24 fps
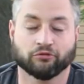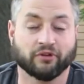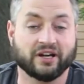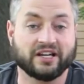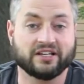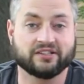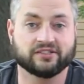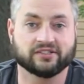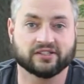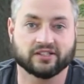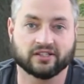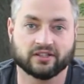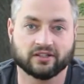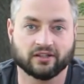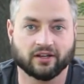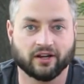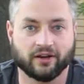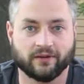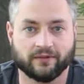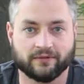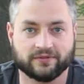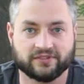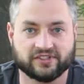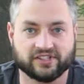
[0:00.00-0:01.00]
raising
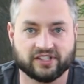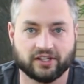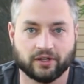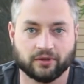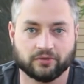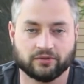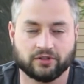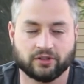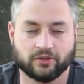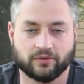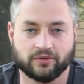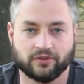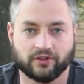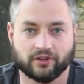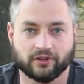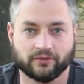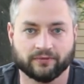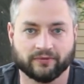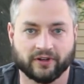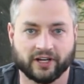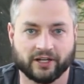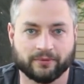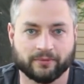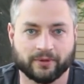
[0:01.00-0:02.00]
of CO2 in the
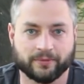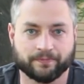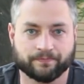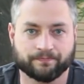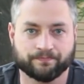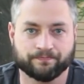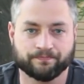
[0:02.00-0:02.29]
environment?